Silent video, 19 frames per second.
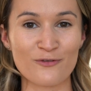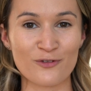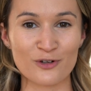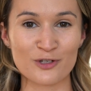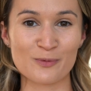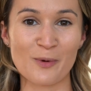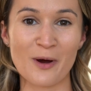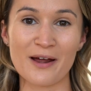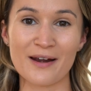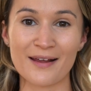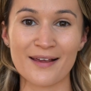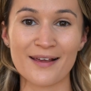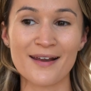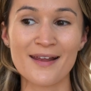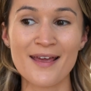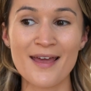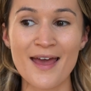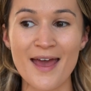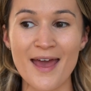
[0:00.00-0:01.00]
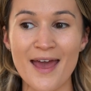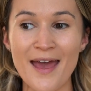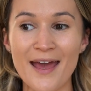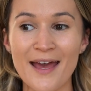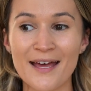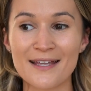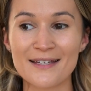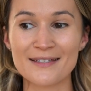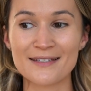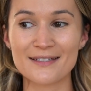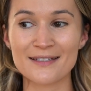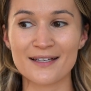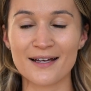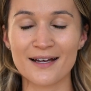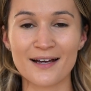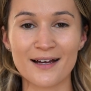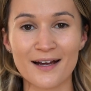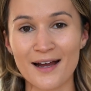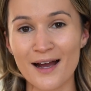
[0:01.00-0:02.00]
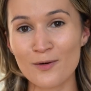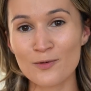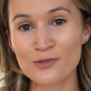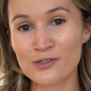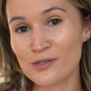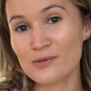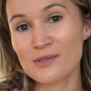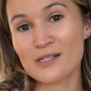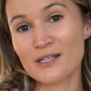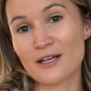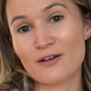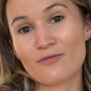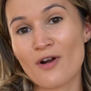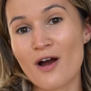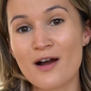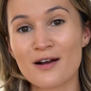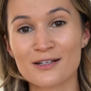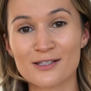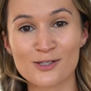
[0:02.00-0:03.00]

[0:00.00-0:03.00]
I first bought it. And I was using it wrong.